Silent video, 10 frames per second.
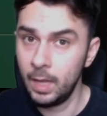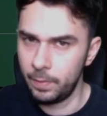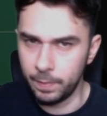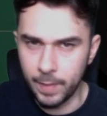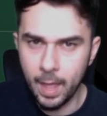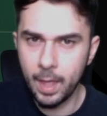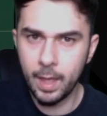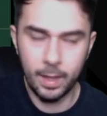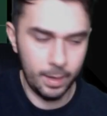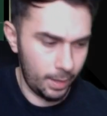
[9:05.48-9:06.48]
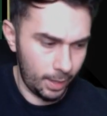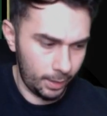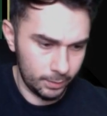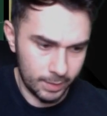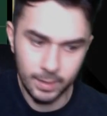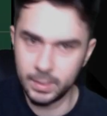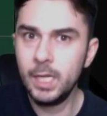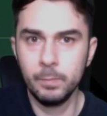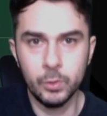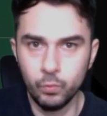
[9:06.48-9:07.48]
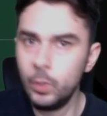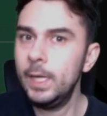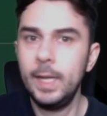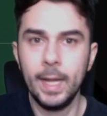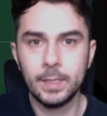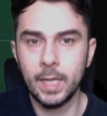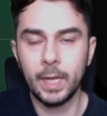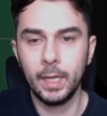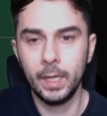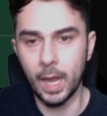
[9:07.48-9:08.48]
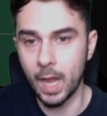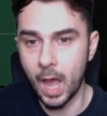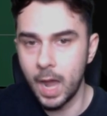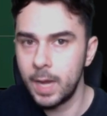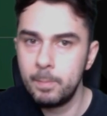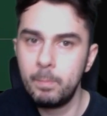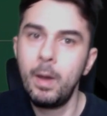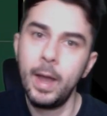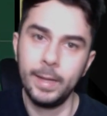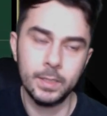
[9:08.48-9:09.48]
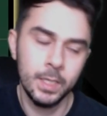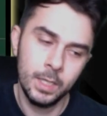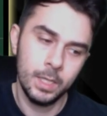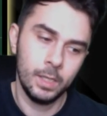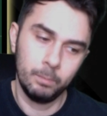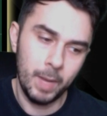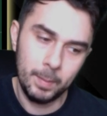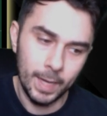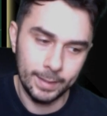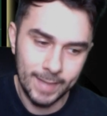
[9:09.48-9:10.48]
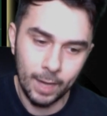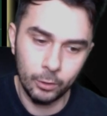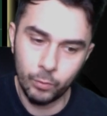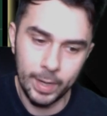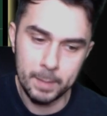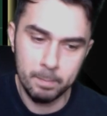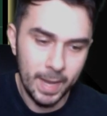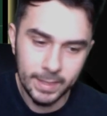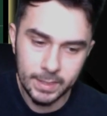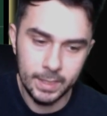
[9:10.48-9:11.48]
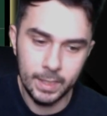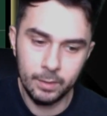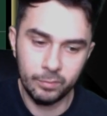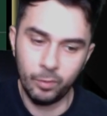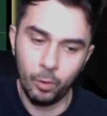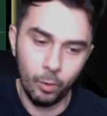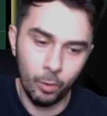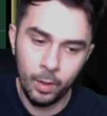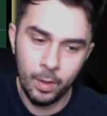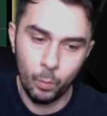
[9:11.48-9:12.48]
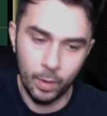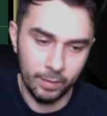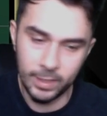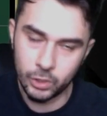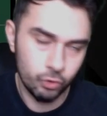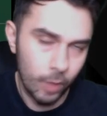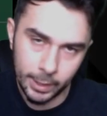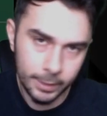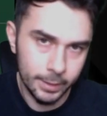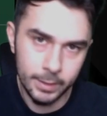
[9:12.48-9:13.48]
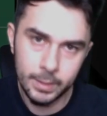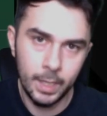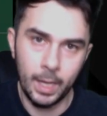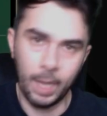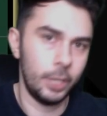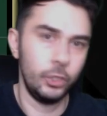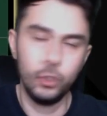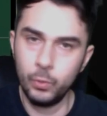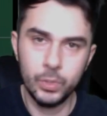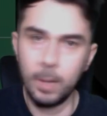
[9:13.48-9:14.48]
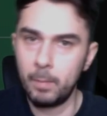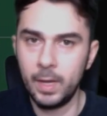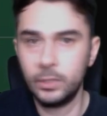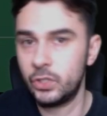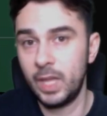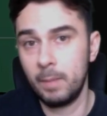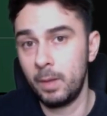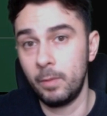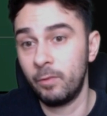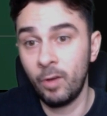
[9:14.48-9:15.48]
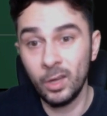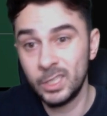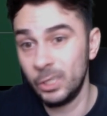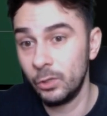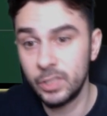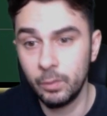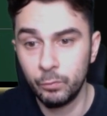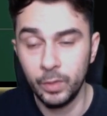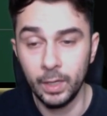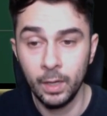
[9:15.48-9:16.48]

Their team is really attacking, and I might maybe downgrade Messi for one of their strikers and then use that money to get maybe Fati or something